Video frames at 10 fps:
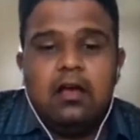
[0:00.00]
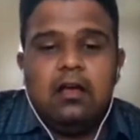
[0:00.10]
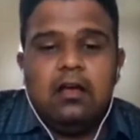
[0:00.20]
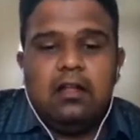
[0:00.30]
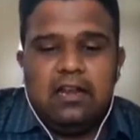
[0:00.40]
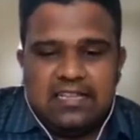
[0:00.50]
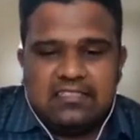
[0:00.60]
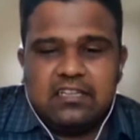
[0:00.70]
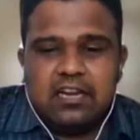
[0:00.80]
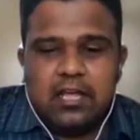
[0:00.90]

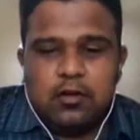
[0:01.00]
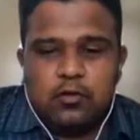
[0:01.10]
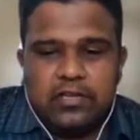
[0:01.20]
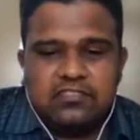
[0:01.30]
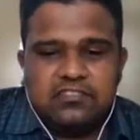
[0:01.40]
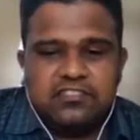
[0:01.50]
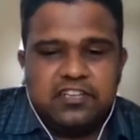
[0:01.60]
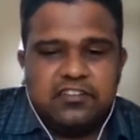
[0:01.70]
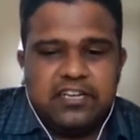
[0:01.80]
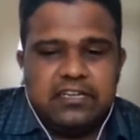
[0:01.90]
lesser ROS,
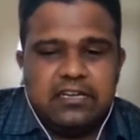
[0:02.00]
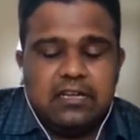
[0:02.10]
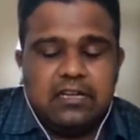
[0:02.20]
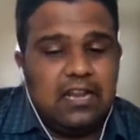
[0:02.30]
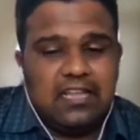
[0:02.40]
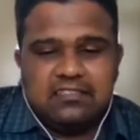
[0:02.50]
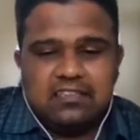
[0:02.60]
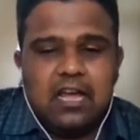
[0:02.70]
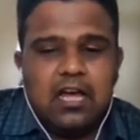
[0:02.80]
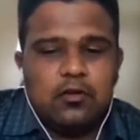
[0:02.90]
lesser
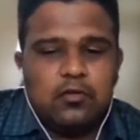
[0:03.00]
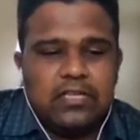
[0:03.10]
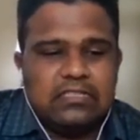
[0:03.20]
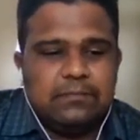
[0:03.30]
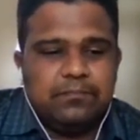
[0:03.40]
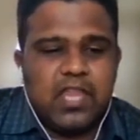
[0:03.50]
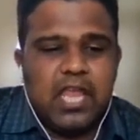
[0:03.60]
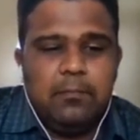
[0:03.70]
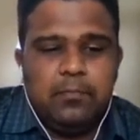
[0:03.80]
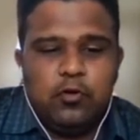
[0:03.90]
ROS,
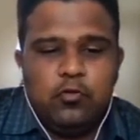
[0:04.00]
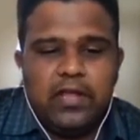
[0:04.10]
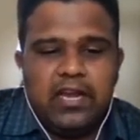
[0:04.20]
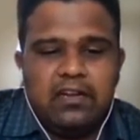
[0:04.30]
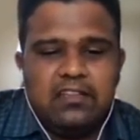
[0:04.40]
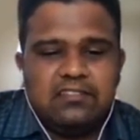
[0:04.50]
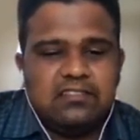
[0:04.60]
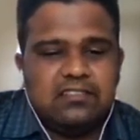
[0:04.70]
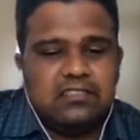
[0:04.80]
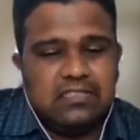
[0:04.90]
improved ART
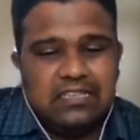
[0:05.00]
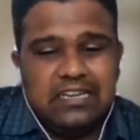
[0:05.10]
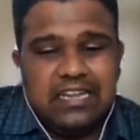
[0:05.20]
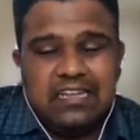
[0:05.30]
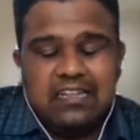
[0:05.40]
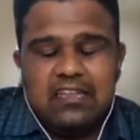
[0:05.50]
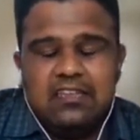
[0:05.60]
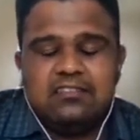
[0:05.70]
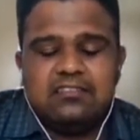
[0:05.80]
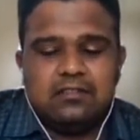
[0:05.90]
success, and
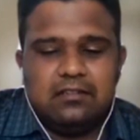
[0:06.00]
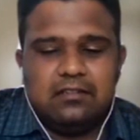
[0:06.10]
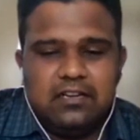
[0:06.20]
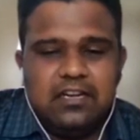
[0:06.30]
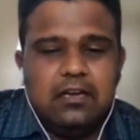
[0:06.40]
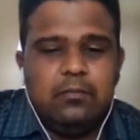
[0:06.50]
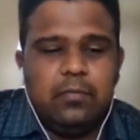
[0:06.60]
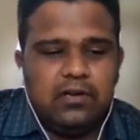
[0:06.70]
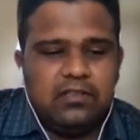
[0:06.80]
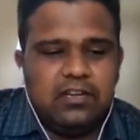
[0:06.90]
decreased the
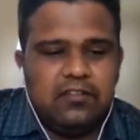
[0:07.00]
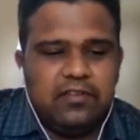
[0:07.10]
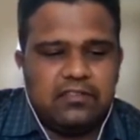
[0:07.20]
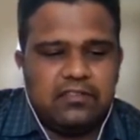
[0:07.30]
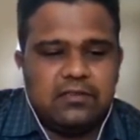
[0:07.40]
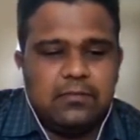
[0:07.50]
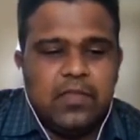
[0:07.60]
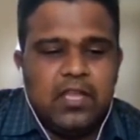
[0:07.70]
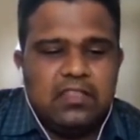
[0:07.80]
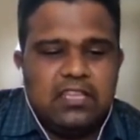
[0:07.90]
birth defects.
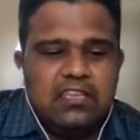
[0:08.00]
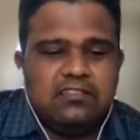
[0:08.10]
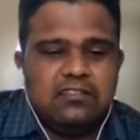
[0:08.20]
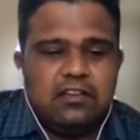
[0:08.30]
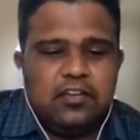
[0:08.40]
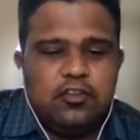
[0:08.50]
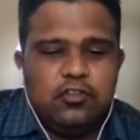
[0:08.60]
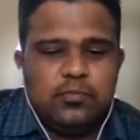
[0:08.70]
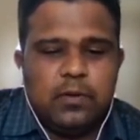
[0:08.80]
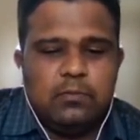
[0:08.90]
These new
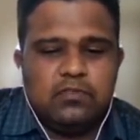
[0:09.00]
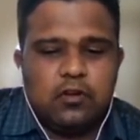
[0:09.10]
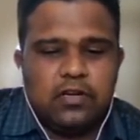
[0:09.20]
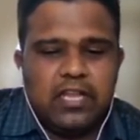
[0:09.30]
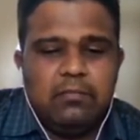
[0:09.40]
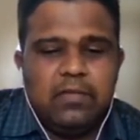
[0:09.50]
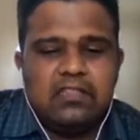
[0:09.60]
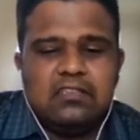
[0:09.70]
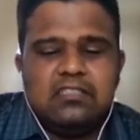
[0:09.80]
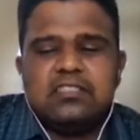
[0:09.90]
sperm sorting
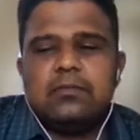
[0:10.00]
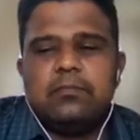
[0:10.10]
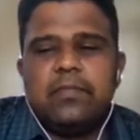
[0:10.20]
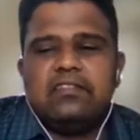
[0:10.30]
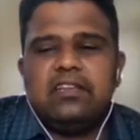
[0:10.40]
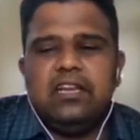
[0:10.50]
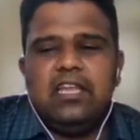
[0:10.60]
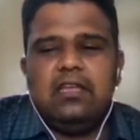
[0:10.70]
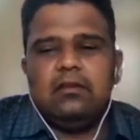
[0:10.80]
methods basically